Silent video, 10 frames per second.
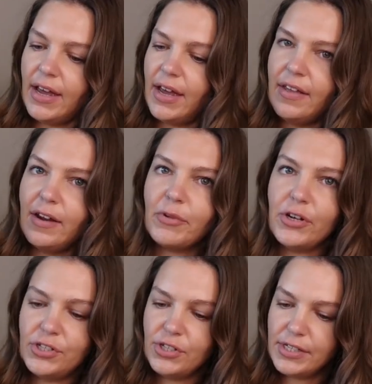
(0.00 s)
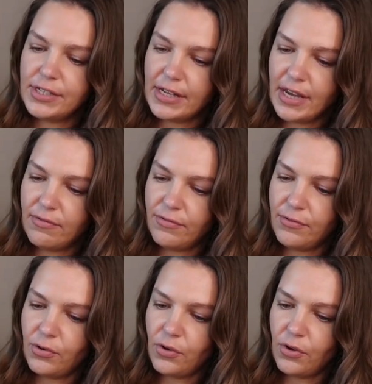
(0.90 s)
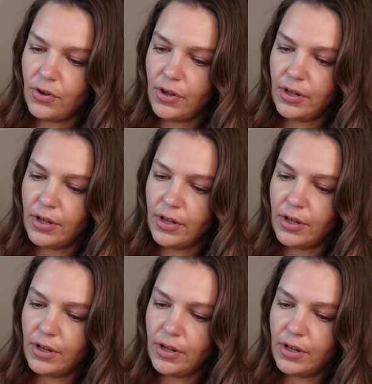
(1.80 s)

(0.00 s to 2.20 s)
And I'm going to do the same for